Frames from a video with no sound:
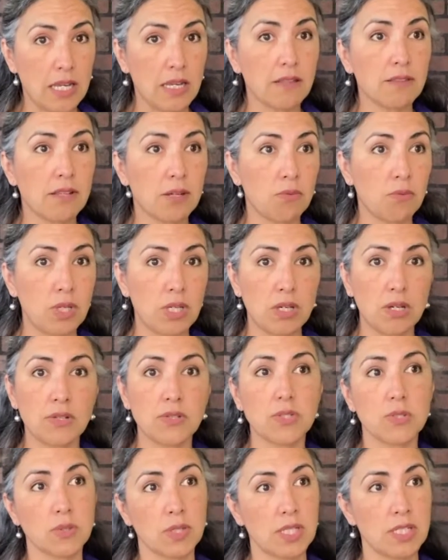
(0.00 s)
that we
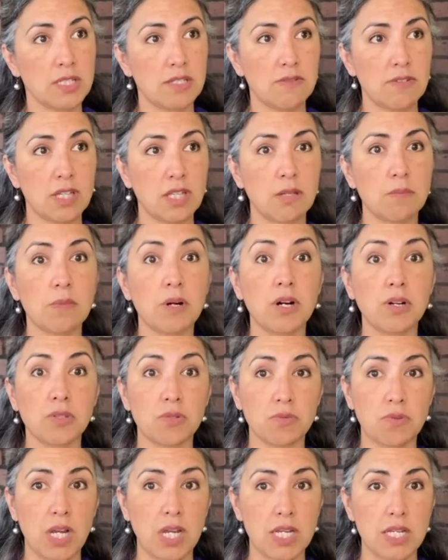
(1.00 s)
also can develop
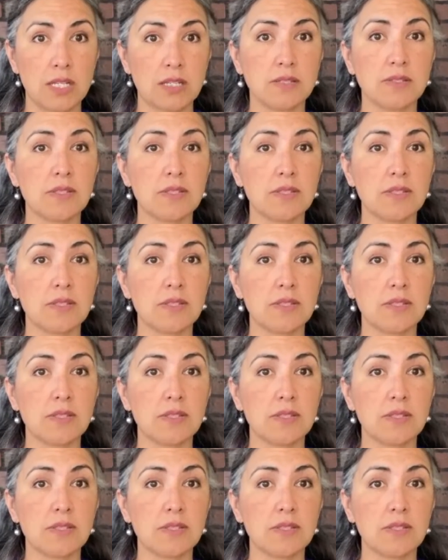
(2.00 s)
arthritis